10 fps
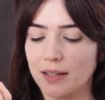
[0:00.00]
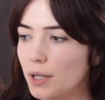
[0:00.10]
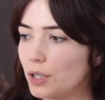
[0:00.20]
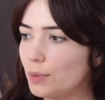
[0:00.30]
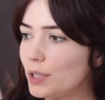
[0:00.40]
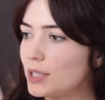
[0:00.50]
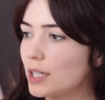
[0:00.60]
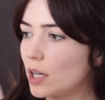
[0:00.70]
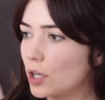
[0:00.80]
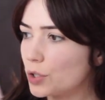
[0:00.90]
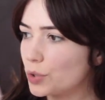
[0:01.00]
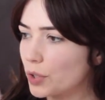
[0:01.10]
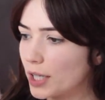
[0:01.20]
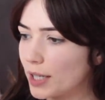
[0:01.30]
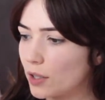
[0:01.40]
But I'm going to be using
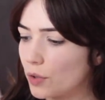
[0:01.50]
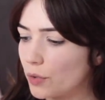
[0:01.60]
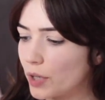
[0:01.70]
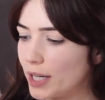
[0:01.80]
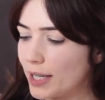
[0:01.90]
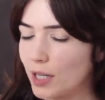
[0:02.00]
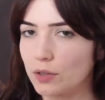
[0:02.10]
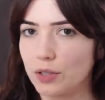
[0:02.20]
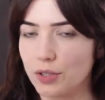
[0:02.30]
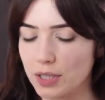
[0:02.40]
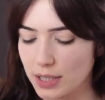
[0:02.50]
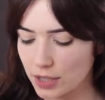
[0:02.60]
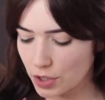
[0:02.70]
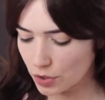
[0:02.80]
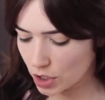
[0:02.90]
contouring right now using
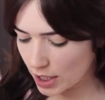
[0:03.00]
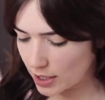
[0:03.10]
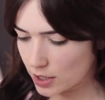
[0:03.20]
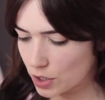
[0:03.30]
these two shades.